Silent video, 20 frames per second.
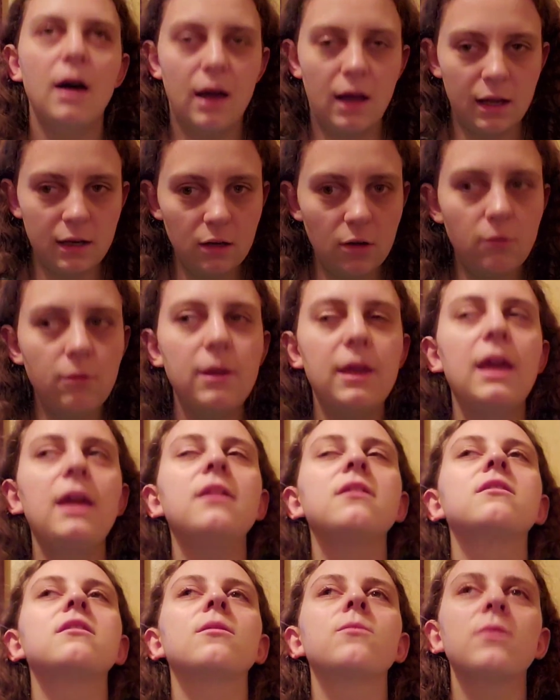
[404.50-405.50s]
know
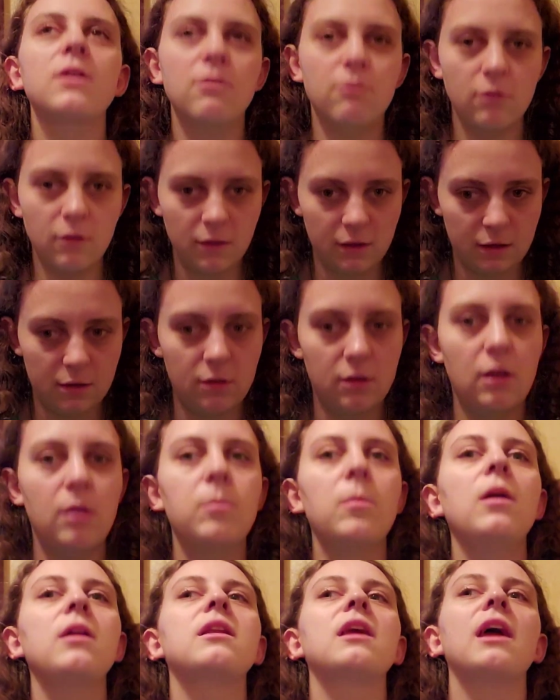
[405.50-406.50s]
we ate something really good
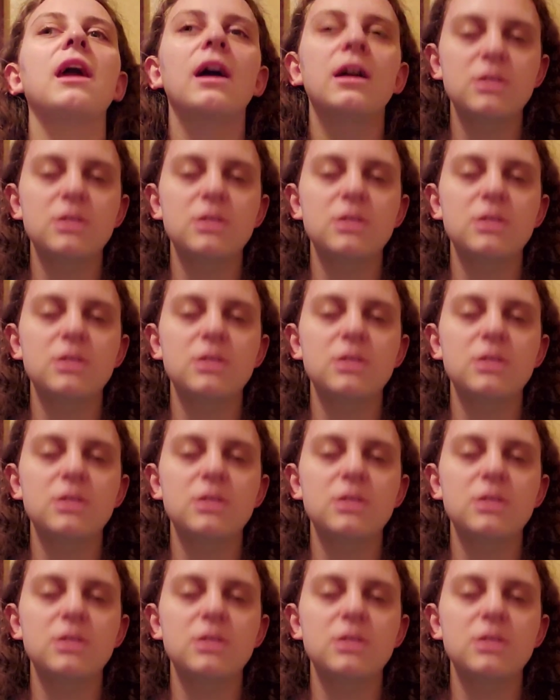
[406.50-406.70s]
on Monday,